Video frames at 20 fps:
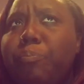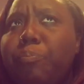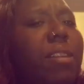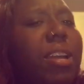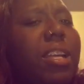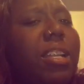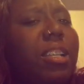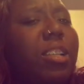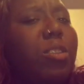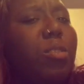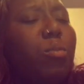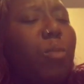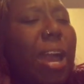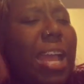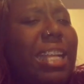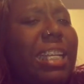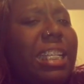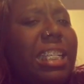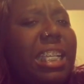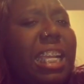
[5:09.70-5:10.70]
it's a
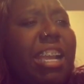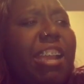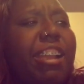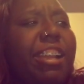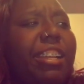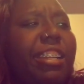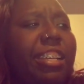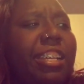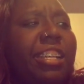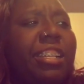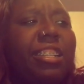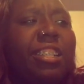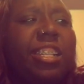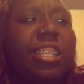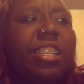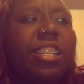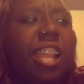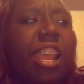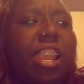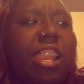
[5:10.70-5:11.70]
white cherry. it
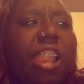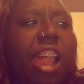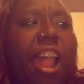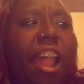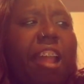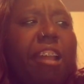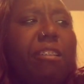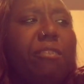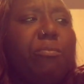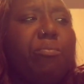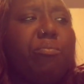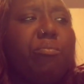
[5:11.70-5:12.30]
tastes like that.